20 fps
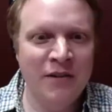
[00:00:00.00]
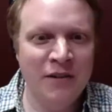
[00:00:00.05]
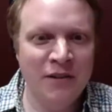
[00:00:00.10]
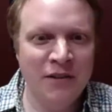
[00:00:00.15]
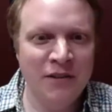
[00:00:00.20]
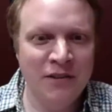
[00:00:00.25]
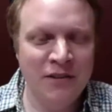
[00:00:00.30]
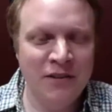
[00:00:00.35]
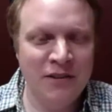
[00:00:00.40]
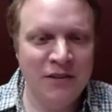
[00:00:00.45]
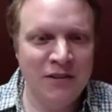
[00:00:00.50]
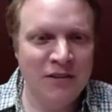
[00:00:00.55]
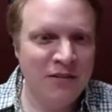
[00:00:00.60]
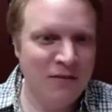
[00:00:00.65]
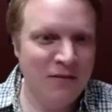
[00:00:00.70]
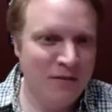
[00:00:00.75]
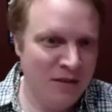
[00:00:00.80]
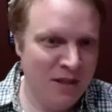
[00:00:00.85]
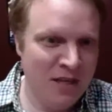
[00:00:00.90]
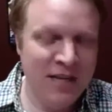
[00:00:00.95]
There's
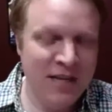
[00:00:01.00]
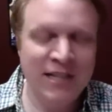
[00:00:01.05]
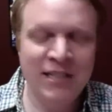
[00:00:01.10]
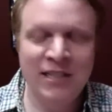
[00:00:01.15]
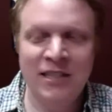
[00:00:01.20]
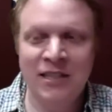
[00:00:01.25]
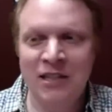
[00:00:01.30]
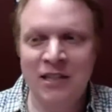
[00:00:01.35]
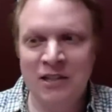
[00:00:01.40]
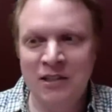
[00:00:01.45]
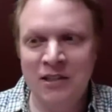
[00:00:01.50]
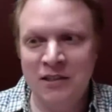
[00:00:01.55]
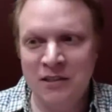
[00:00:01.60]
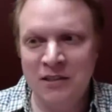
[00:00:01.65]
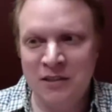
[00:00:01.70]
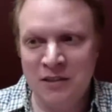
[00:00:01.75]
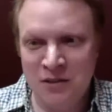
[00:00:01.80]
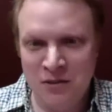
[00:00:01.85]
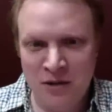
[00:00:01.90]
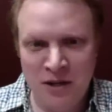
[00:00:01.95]
this.
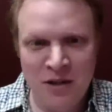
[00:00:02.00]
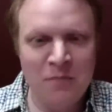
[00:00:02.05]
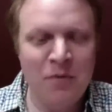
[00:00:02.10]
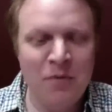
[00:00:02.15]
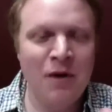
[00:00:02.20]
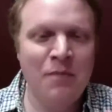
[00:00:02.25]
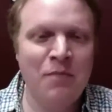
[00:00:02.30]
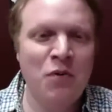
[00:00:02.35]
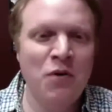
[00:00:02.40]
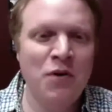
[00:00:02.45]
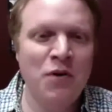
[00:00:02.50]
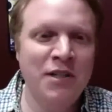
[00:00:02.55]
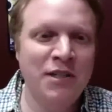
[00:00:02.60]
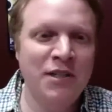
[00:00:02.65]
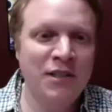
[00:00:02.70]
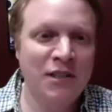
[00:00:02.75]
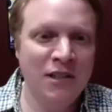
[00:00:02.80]
There's Trailer Park Boys.